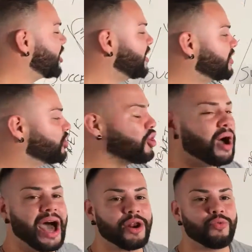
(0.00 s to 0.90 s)
gonna need to know
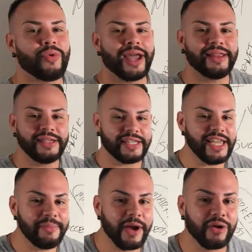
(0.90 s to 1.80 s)
how to write these
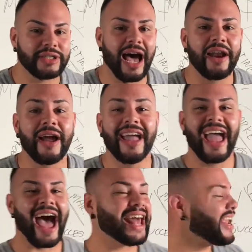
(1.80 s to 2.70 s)
emails, how to
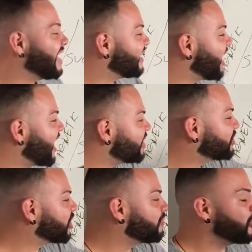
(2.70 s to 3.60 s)
engage
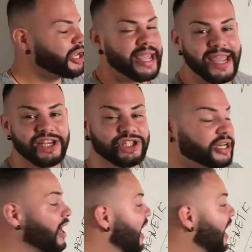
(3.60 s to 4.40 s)
in communication,